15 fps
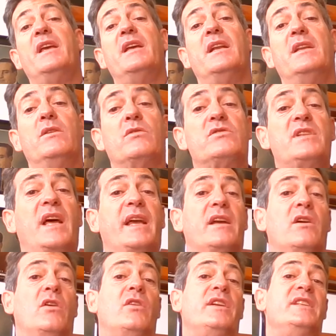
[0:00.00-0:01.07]
it looks like,
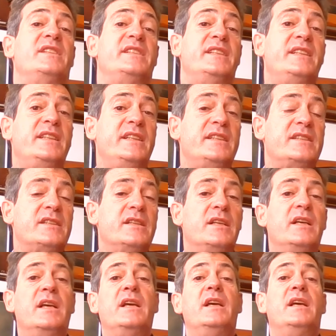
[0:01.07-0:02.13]
or in cities,
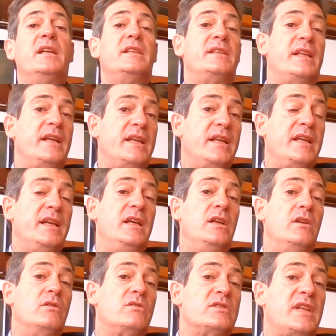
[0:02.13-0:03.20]
then it
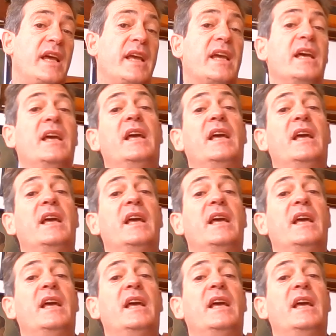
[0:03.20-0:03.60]
looks like